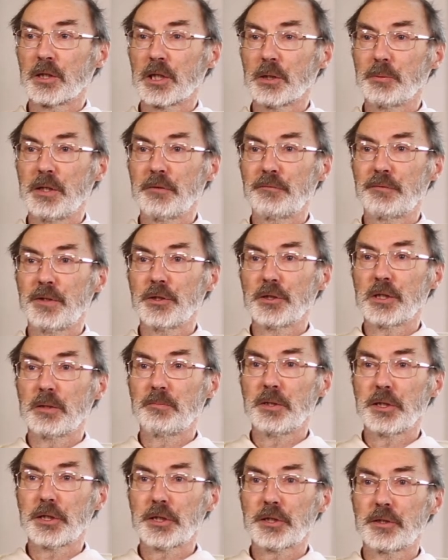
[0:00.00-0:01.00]
though in fact the
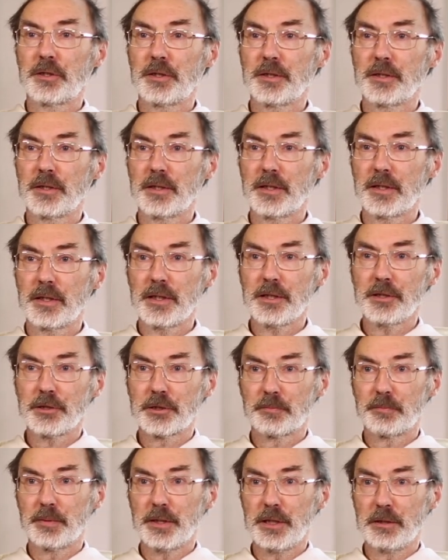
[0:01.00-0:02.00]
Messiah
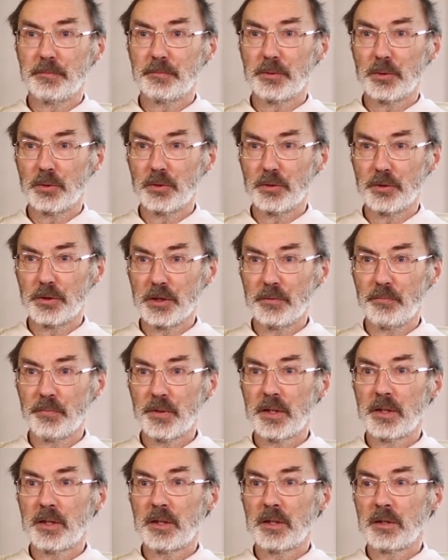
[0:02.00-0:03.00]
had been born.
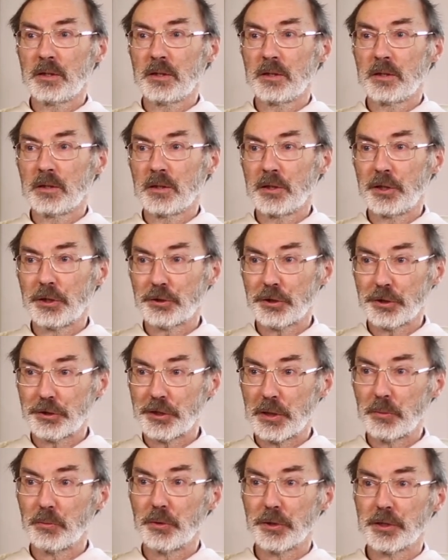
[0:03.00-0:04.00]
It's just
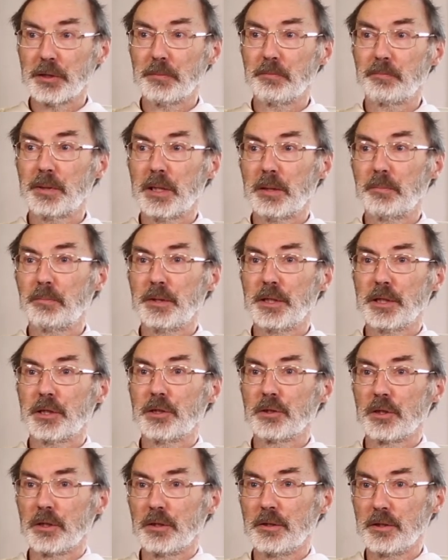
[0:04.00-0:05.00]
that it wasn't
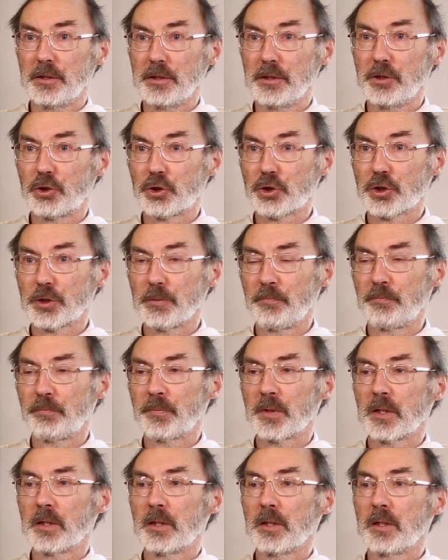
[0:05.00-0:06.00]
public knowledge.
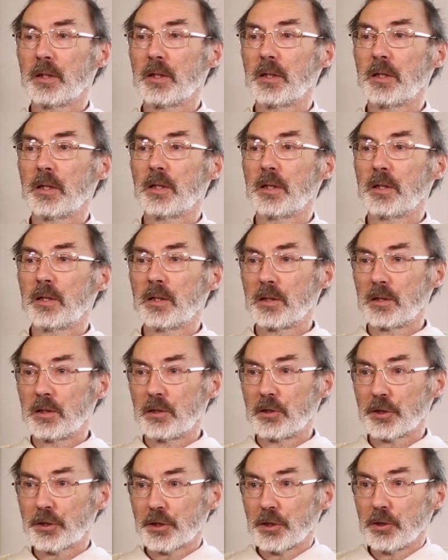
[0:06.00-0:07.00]

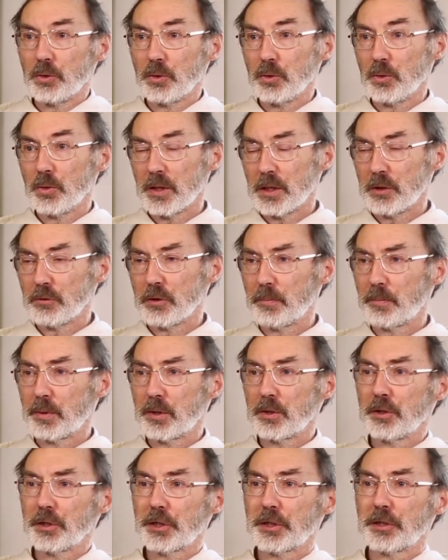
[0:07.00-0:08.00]
So our
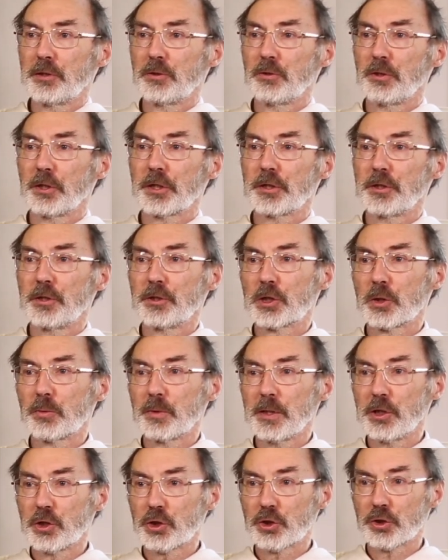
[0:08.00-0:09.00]
personal
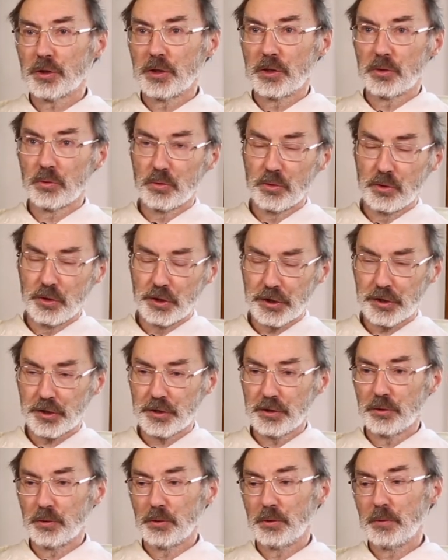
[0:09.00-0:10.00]
situation
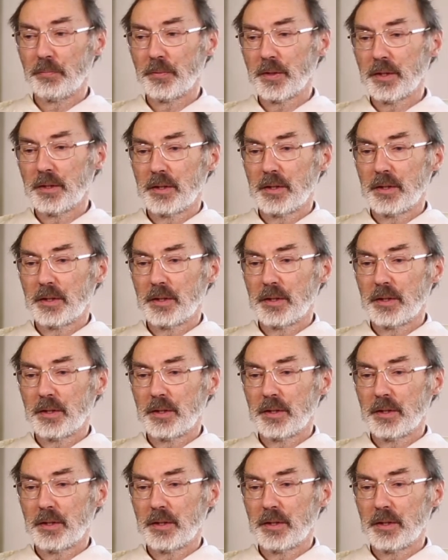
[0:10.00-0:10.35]
also